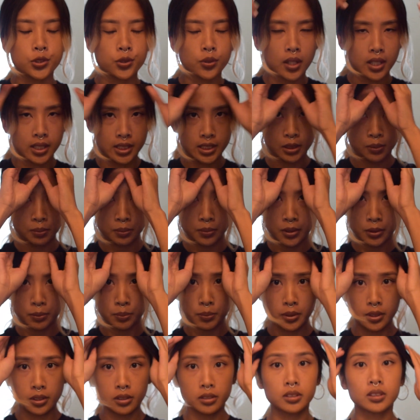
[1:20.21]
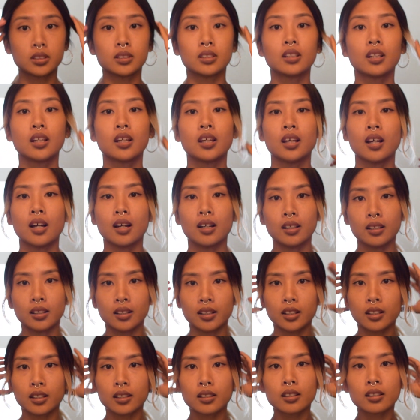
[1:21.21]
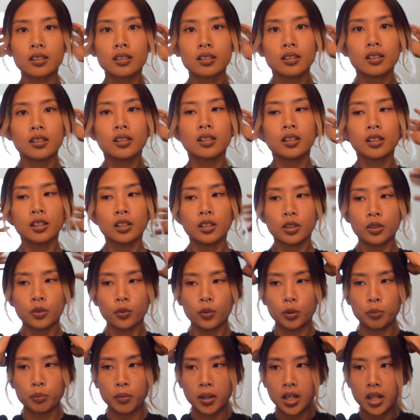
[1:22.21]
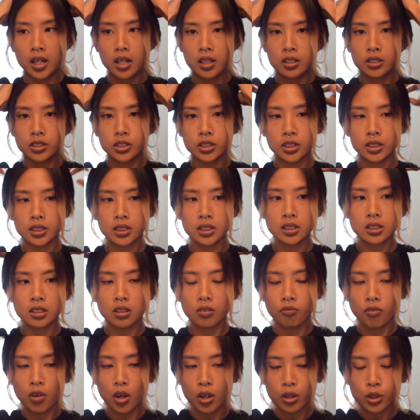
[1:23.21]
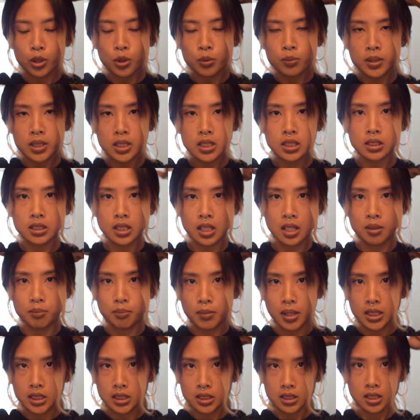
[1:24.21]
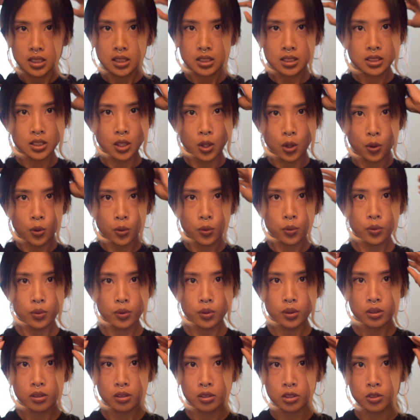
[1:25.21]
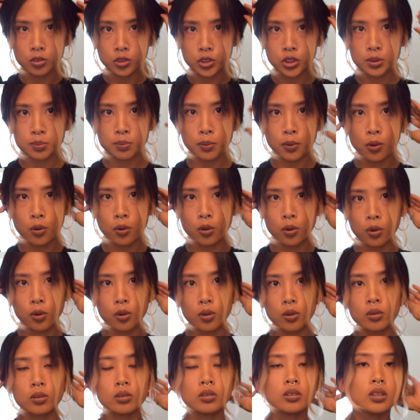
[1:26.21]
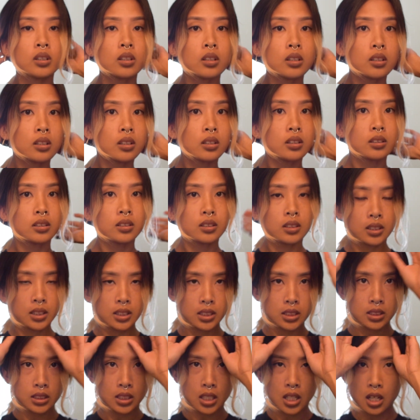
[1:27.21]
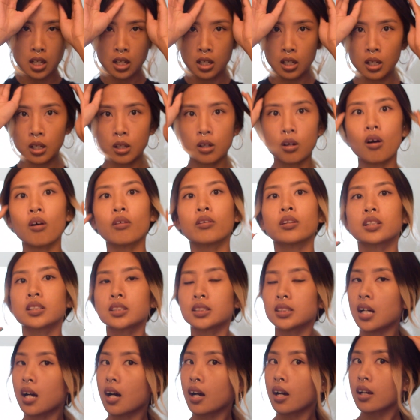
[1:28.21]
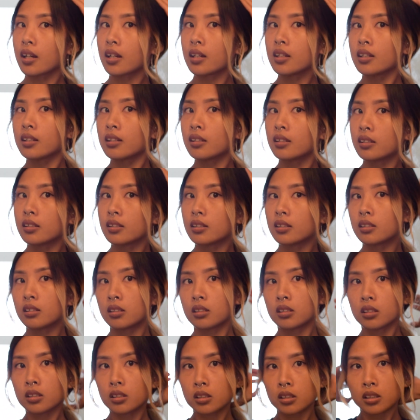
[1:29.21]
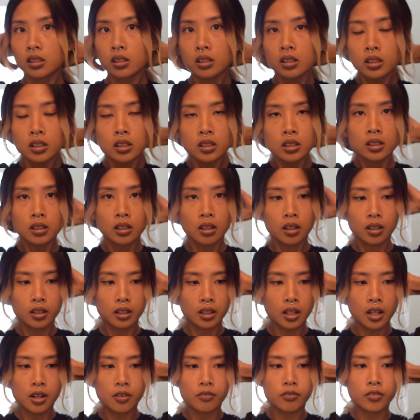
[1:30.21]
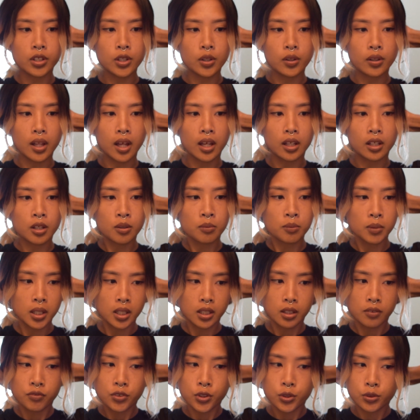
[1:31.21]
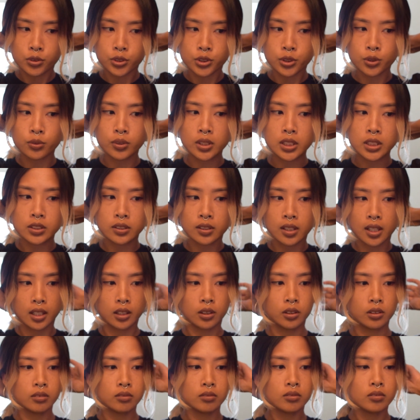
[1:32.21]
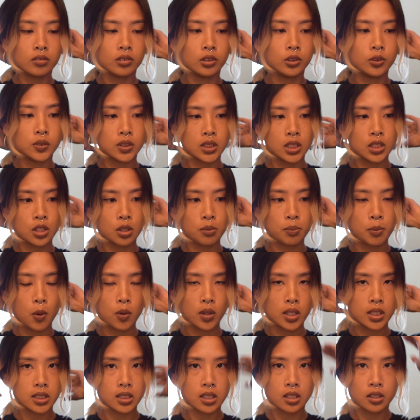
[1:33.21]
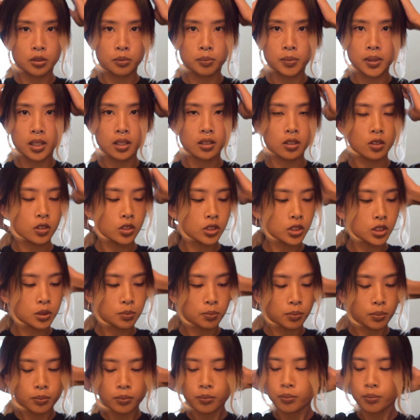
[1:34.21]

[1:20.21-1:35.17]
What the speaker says: you guys, but personally I like when my hair is just voluminous and messy. So you just pull and tug on the side on however you like them, and if you do need to like loosen your ponytail a little bit, you can just